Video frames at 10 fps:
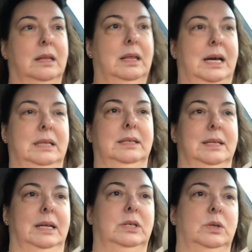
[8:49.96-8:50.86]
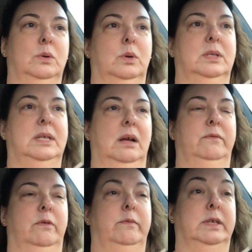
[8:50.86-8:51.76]
that is like two doors down
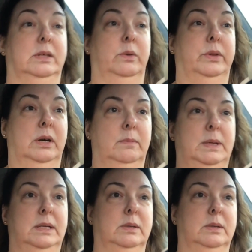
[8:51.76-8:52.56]
from physical therapy,